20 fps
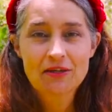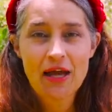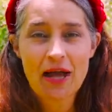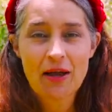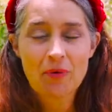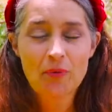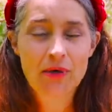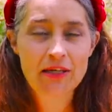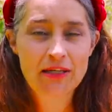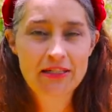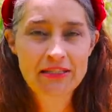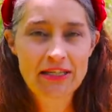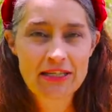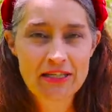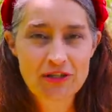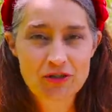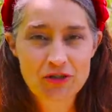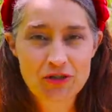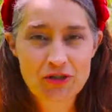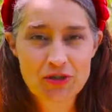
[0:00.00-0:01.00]
I wanted to
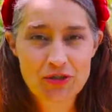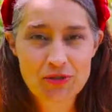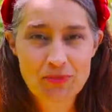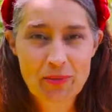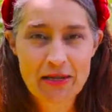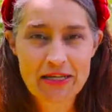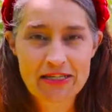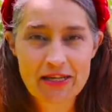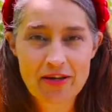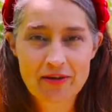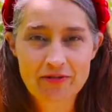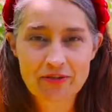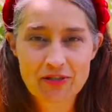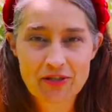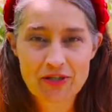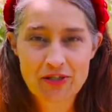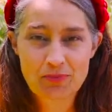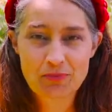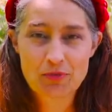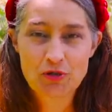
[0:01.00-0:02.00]
introduce myself for
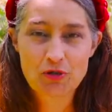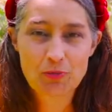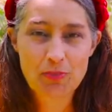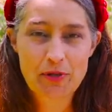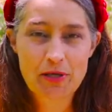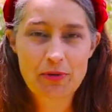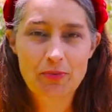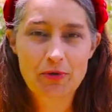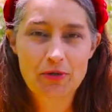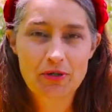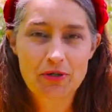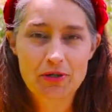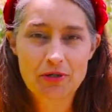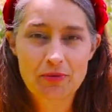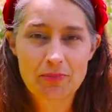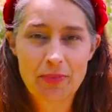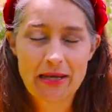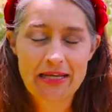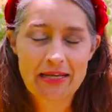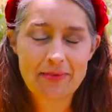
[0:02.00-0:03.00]
some new people.
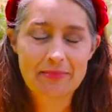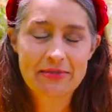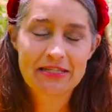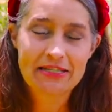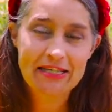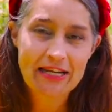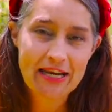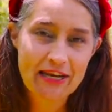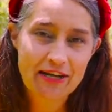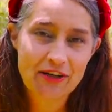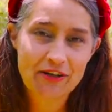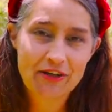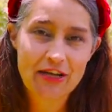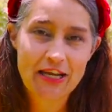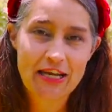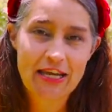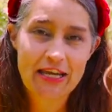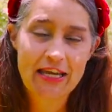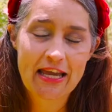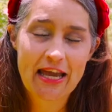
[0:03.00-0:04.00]
My name is
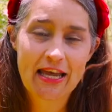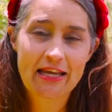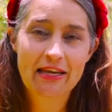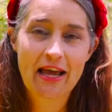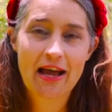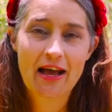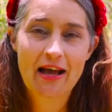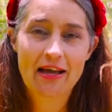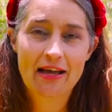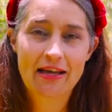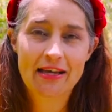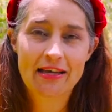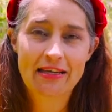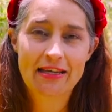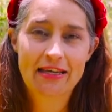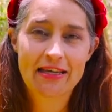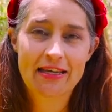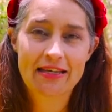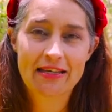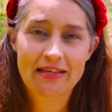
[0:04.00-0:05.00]
Terry, and
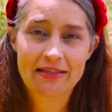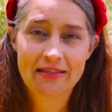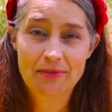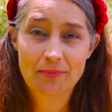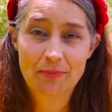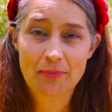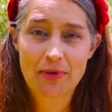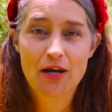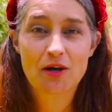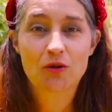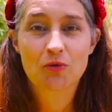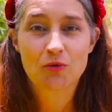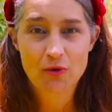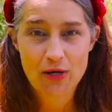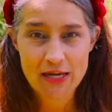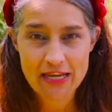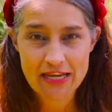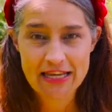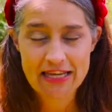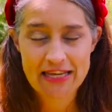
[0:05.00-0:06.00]
I am a
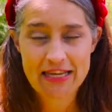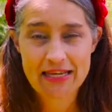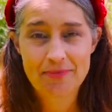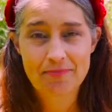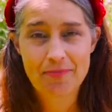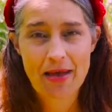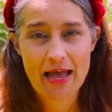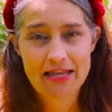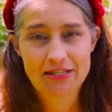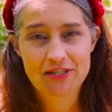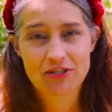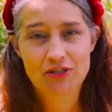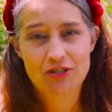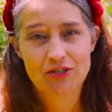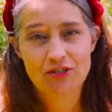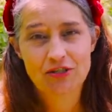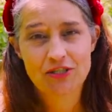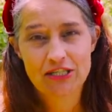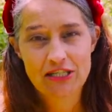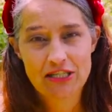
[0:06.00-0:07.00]
Reiki
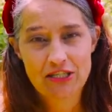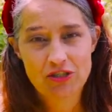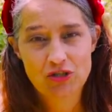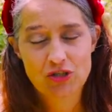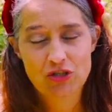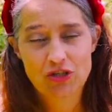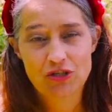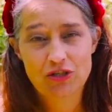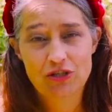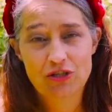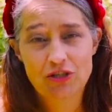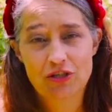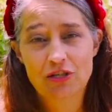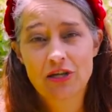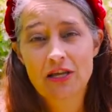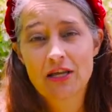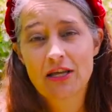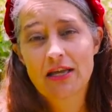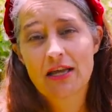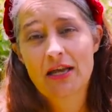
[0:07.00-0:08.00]
master teacher,
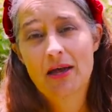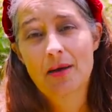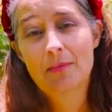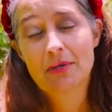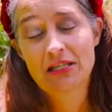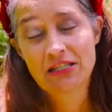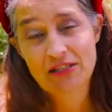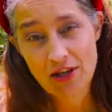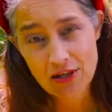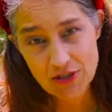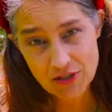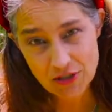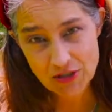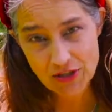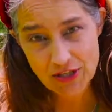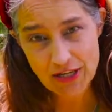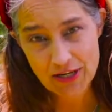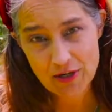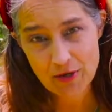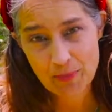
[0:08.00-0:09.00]
a massage
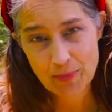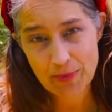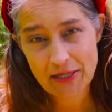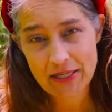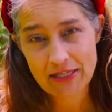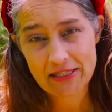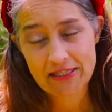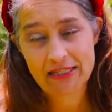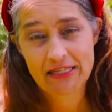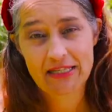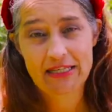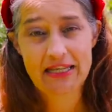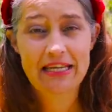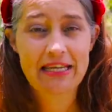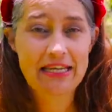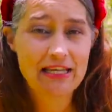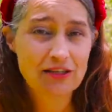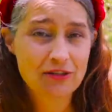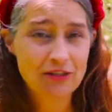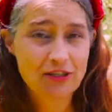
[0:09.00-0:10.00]
therapist, and a
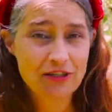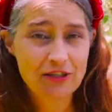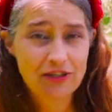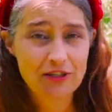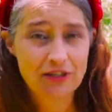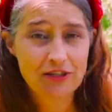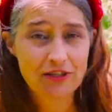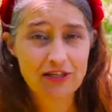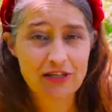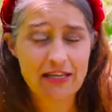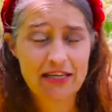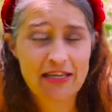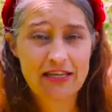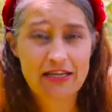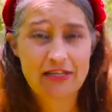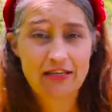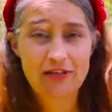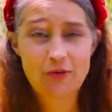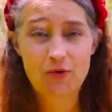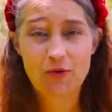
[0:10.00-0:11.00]
healer
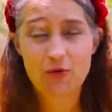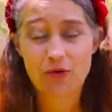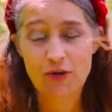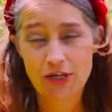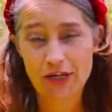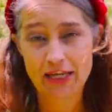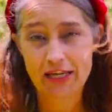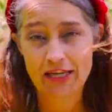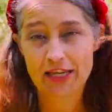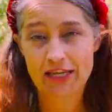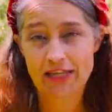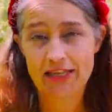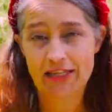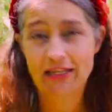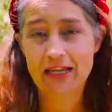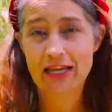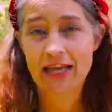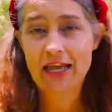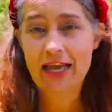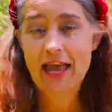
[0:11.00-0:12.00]
in
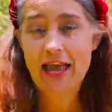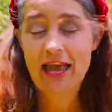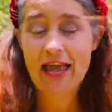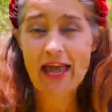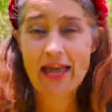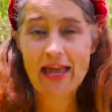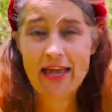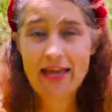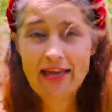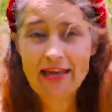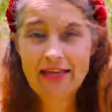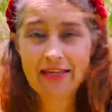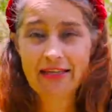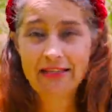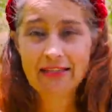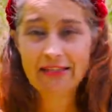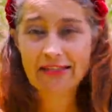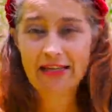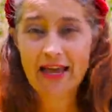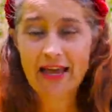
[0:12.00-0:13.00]
Oregon.
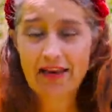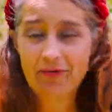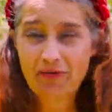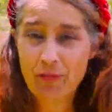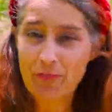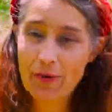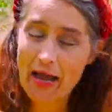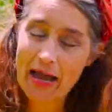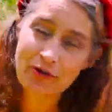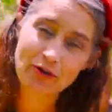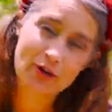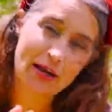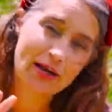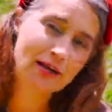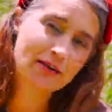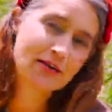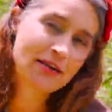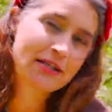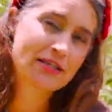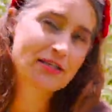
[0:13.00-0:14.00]
And I have a
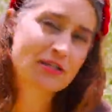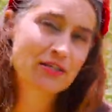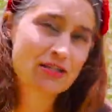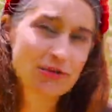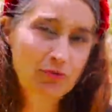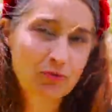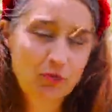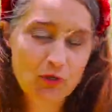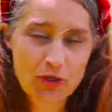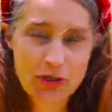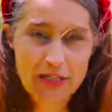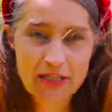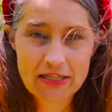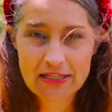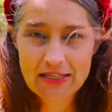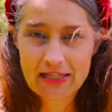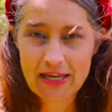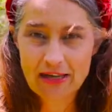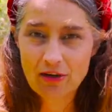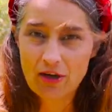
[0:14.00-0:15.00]
background. I used to work in
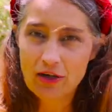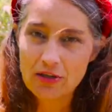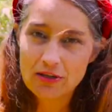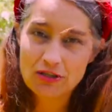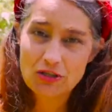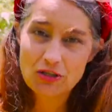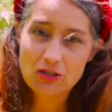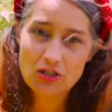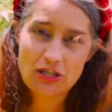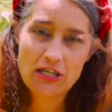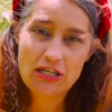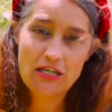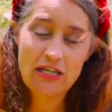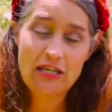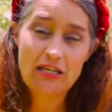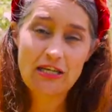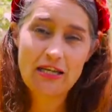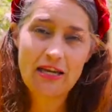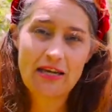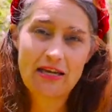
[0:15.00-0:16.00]

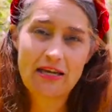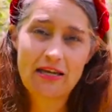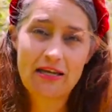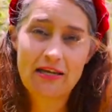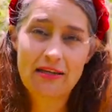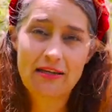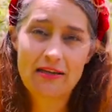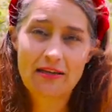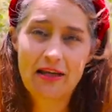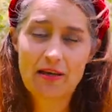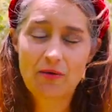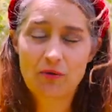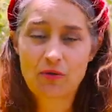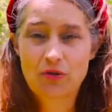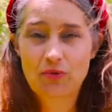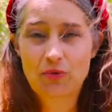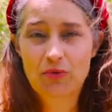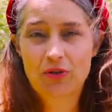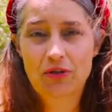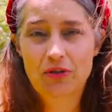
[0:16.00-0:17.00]
psychology, and I
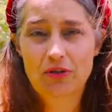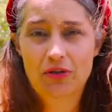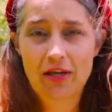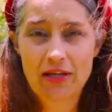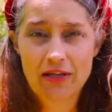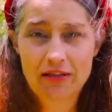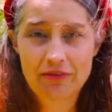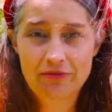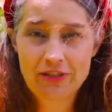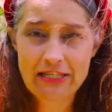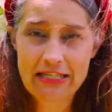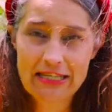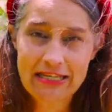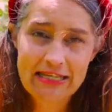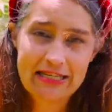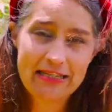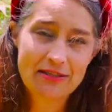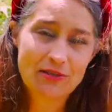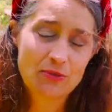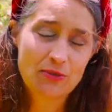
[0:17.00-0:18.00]
worked with a lot of
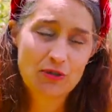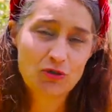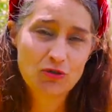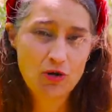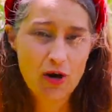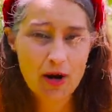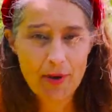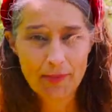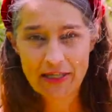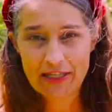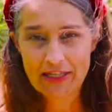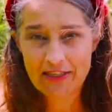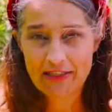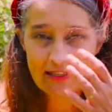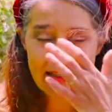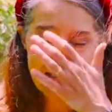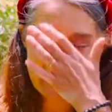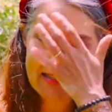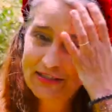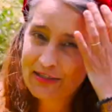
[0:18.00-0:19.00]
teens with
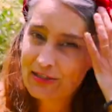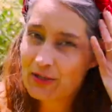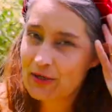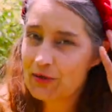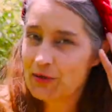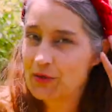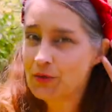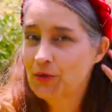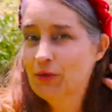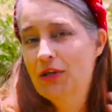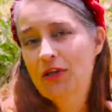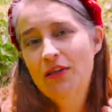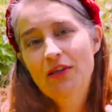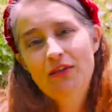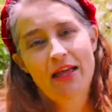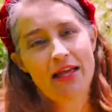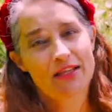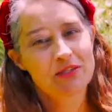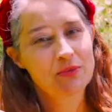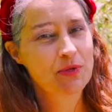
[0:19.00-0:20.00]
trauma. And so
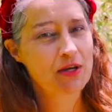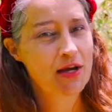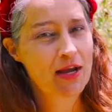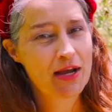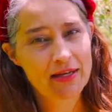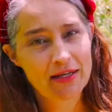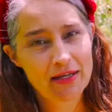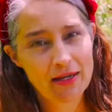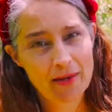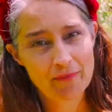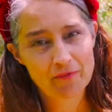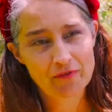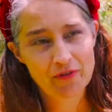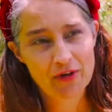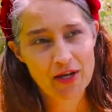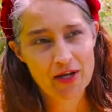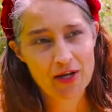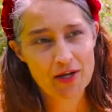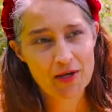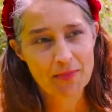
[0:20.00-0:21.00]
that's where I come
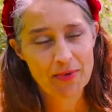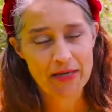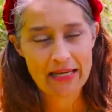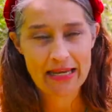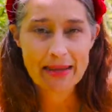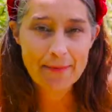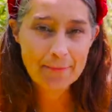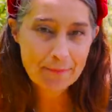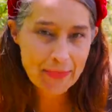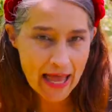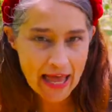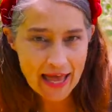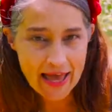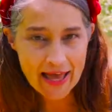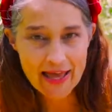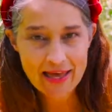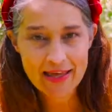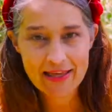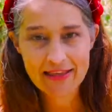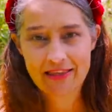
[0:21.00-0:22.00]
from, an
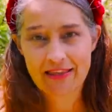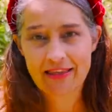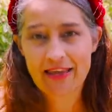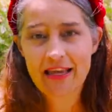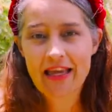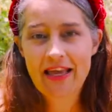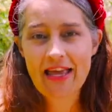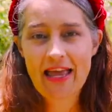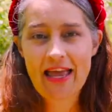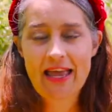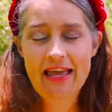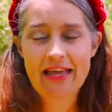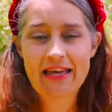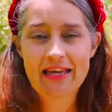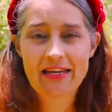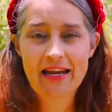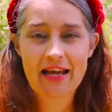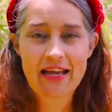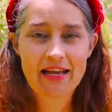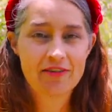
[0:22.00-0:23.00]
empath.
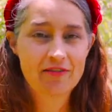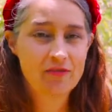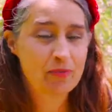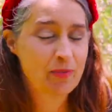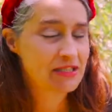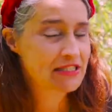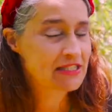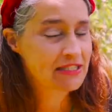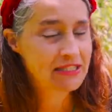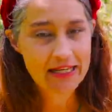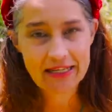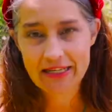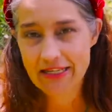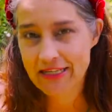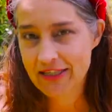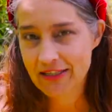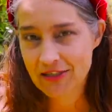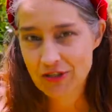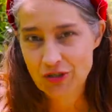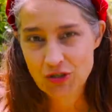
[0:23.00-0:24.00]
And I've been
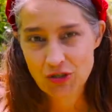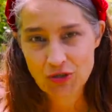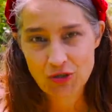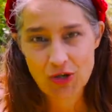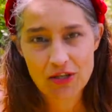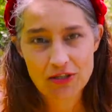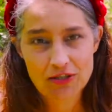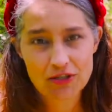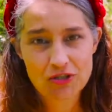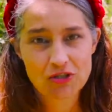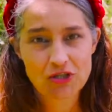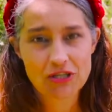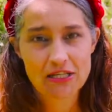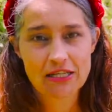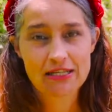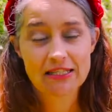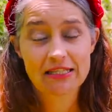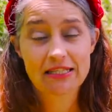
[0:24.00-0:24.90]
studying astrology